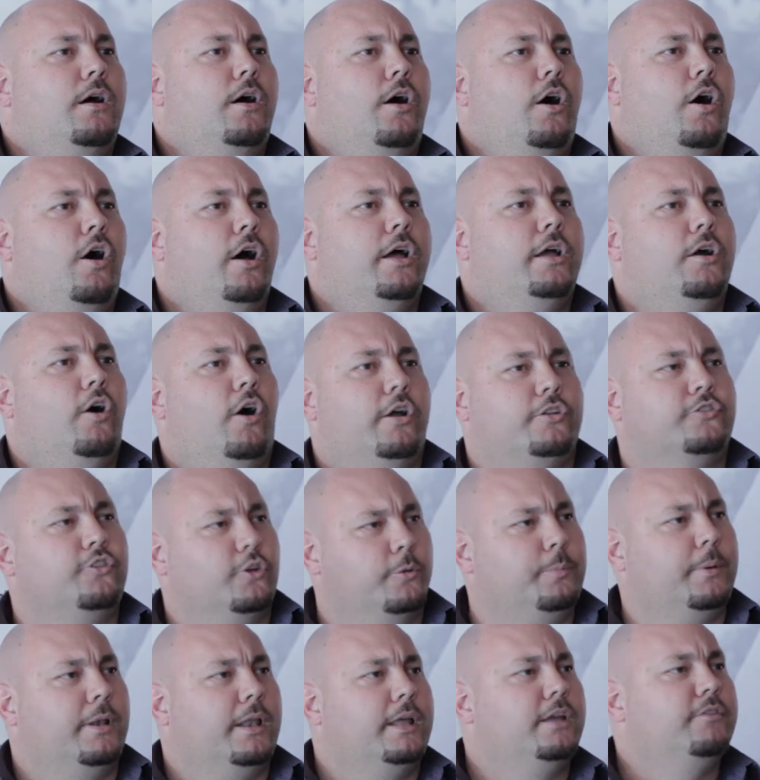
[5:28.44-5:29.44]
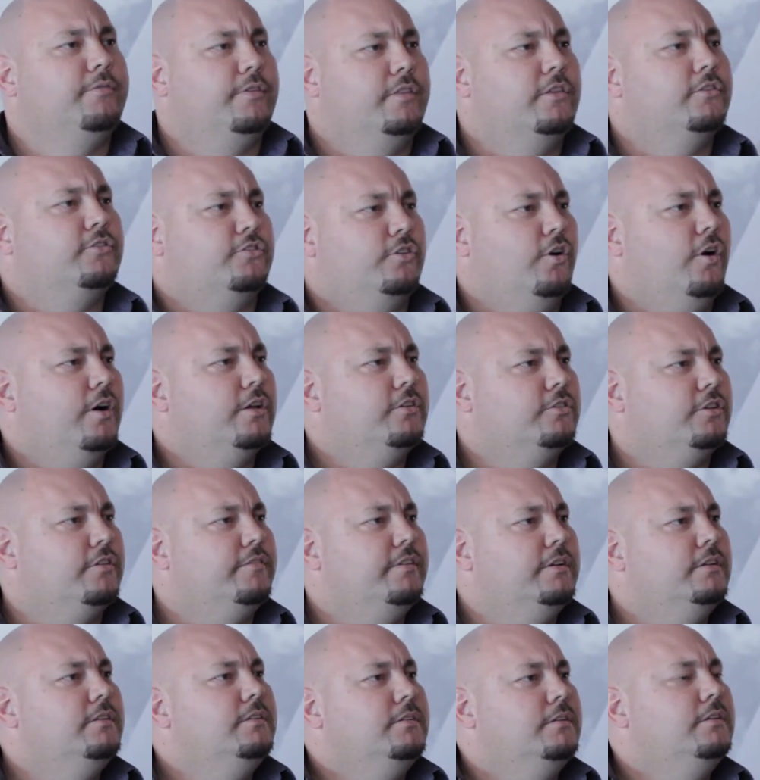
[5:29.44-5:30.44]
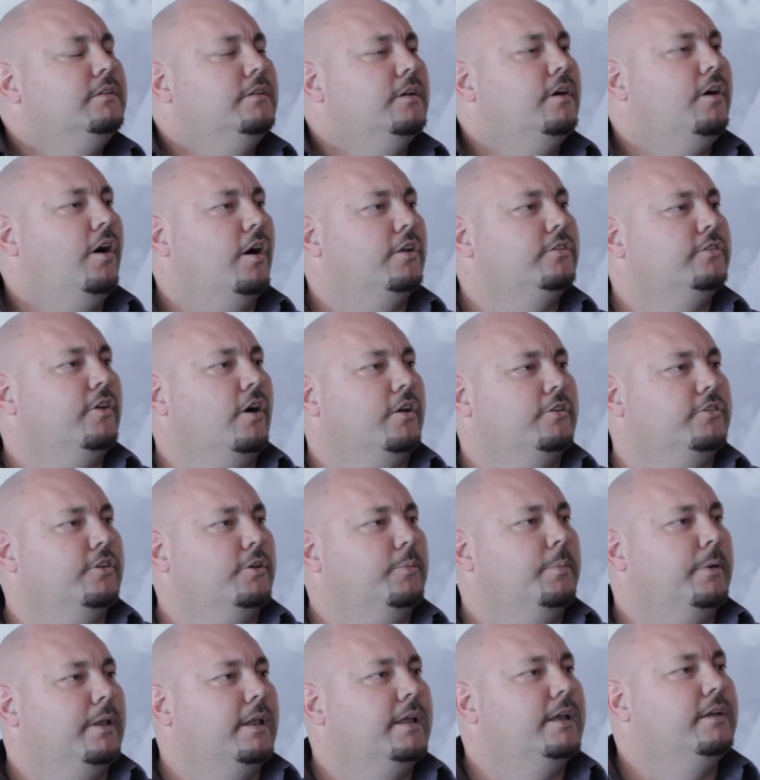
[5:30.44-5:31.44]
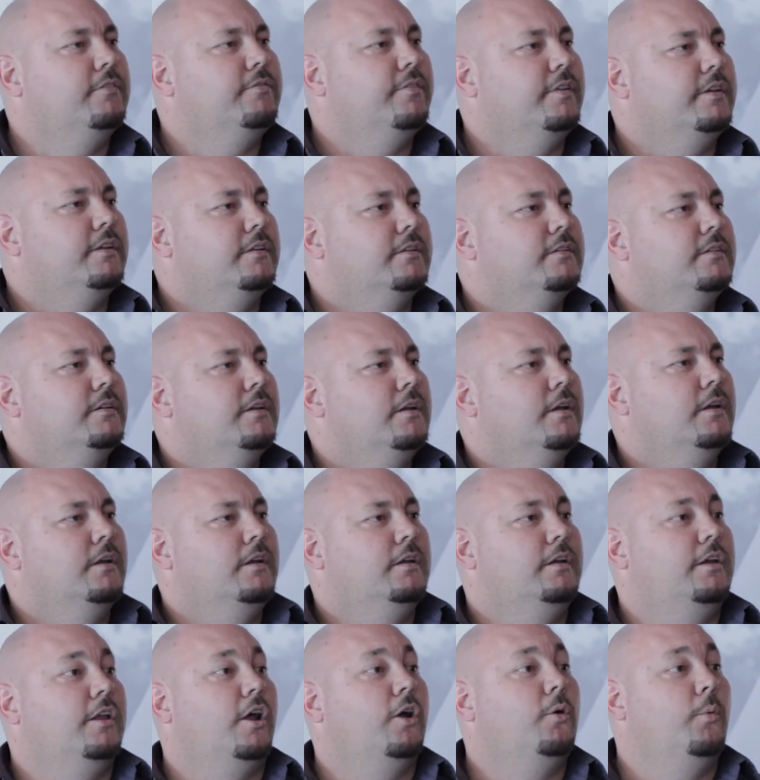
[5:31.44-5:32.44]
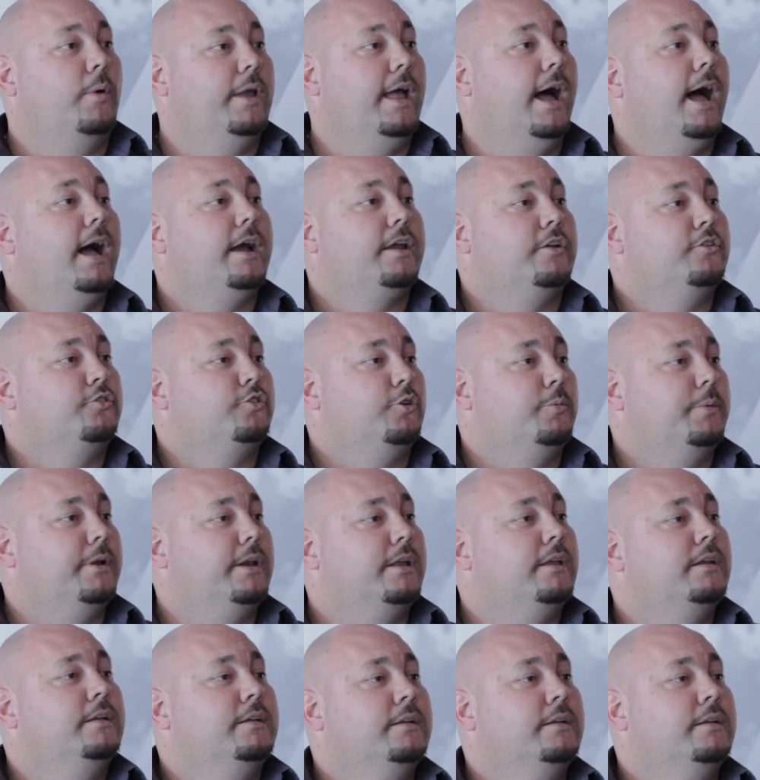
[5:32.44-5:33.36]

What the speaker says: I do believe in the science of it. I do believe that, you know, we are contributing.